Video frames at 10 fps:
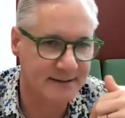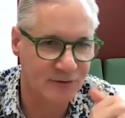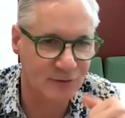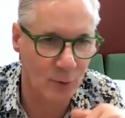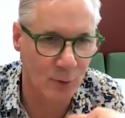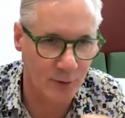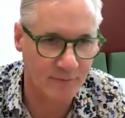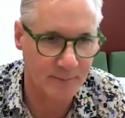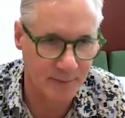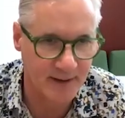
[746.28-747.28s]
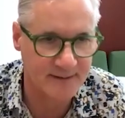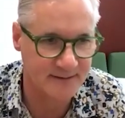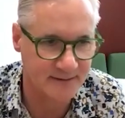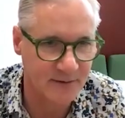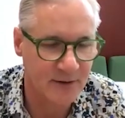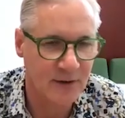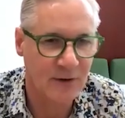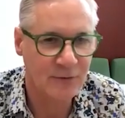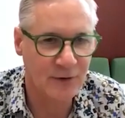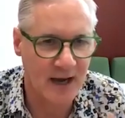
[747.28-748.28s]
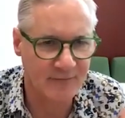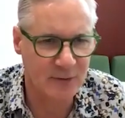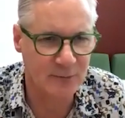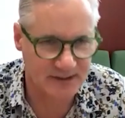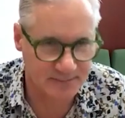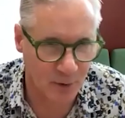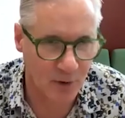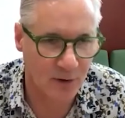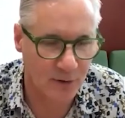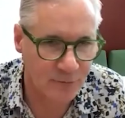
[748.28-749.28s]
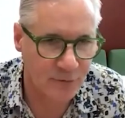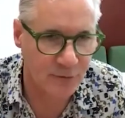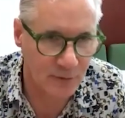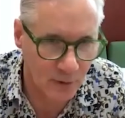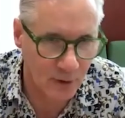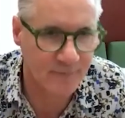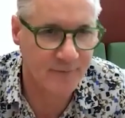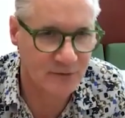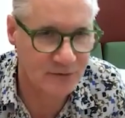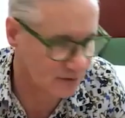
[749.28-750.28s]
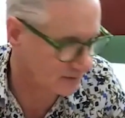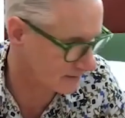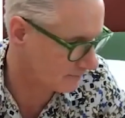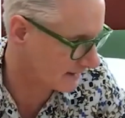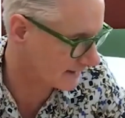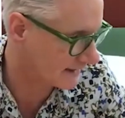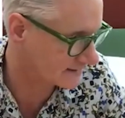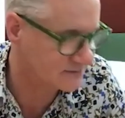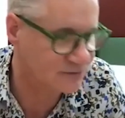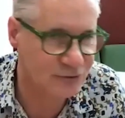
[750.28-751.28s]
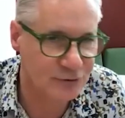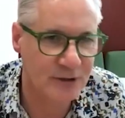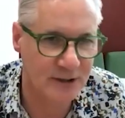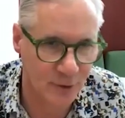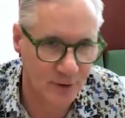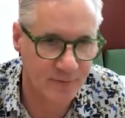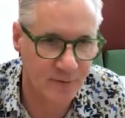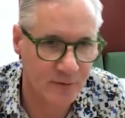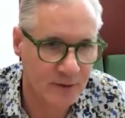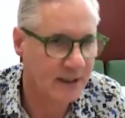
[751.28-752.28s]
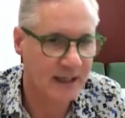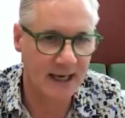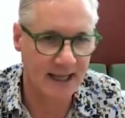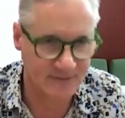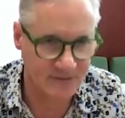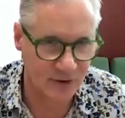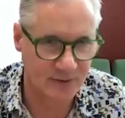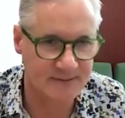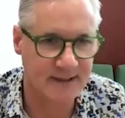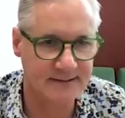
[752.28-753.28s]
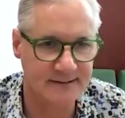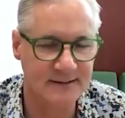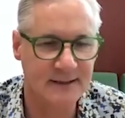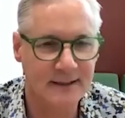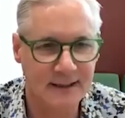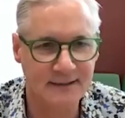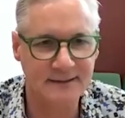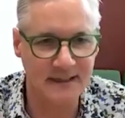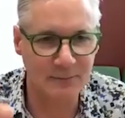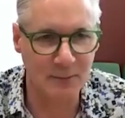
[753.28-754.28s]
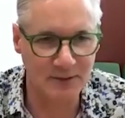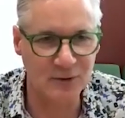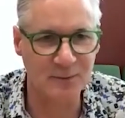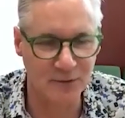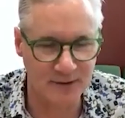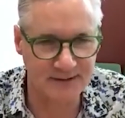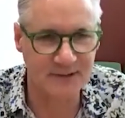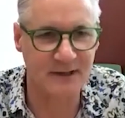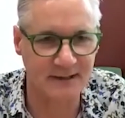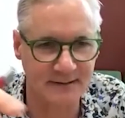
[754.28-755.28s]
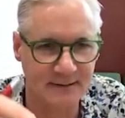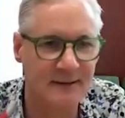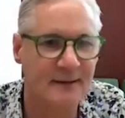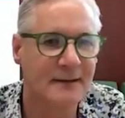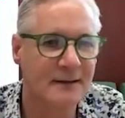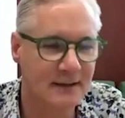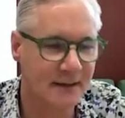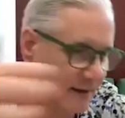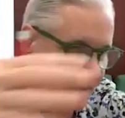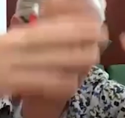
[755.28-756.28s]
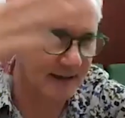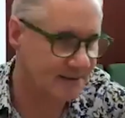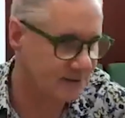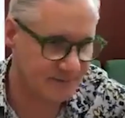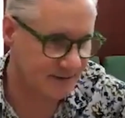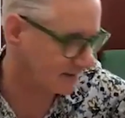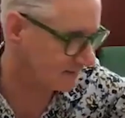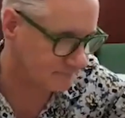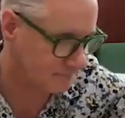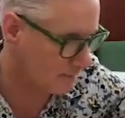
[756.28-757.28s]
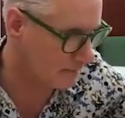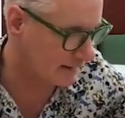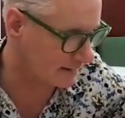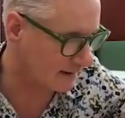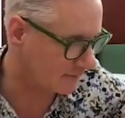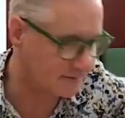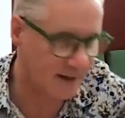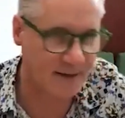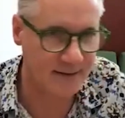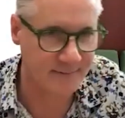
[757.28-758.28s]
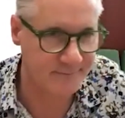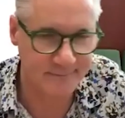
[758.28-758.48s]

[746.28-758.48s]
at the door of the person to have to respond to awful, in many cases, truly awful life circumstances. And instead, what we should be doing is creating, in the case of, say, mental health and early